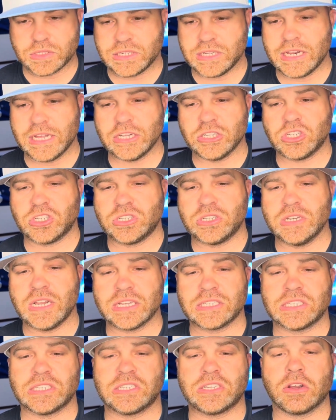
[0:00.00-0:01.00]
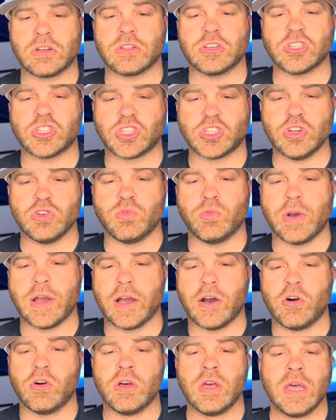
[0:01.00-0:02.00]
He didn't necessarily shoot
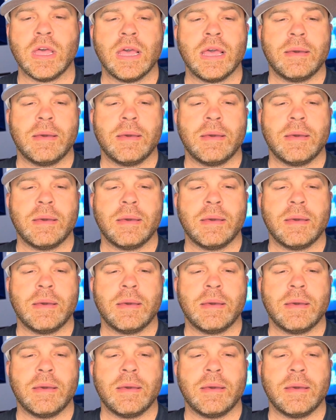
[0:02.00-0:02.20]
well,